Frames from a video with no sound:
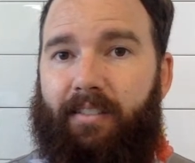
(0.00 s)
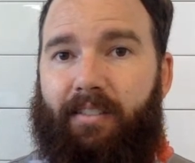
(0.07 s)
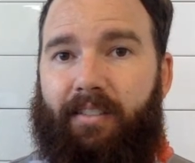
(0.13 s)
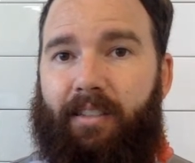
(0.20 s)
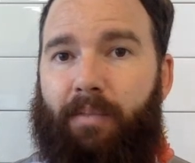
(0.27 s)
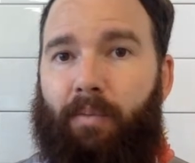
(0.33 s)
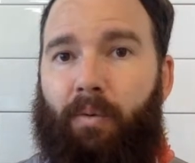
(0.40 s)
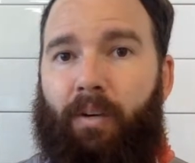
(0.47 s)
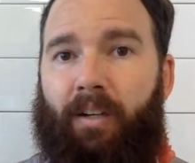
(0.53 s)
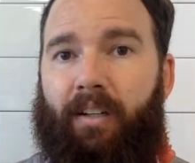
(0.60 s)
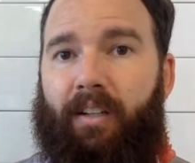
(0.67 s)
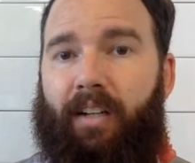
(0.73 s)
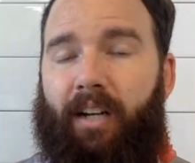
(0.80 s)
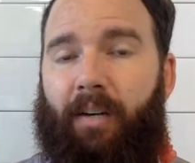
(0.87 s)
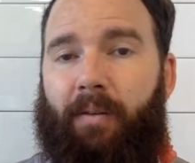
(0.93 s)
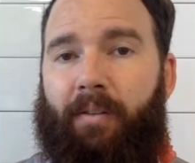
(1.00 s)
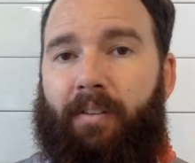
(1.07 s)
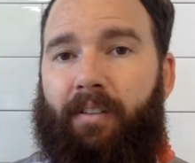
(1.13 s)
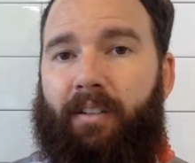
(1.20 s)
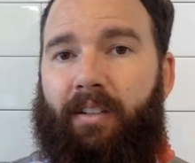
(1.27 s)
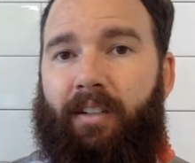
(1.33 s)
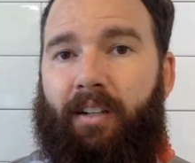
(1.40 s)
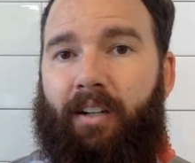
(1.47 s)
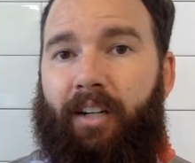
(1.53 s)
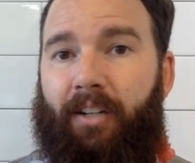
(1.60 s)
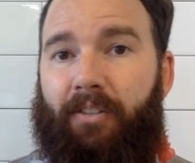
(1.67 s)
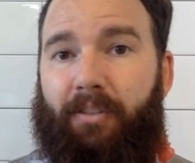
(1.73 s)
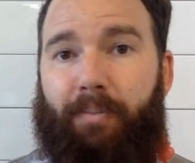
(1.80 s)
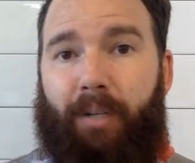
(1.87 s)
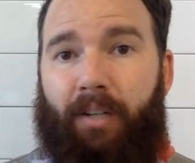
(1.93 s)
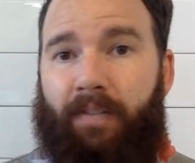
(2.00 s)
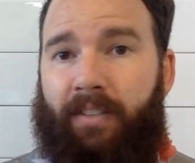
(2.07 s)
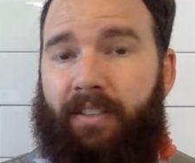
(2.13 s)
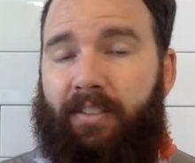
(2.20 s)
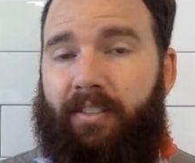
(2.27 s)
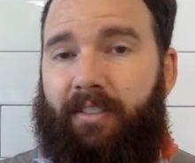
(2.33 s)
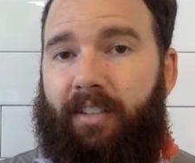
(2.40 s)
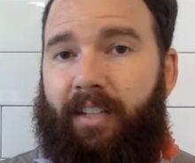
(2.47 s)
see what our health departments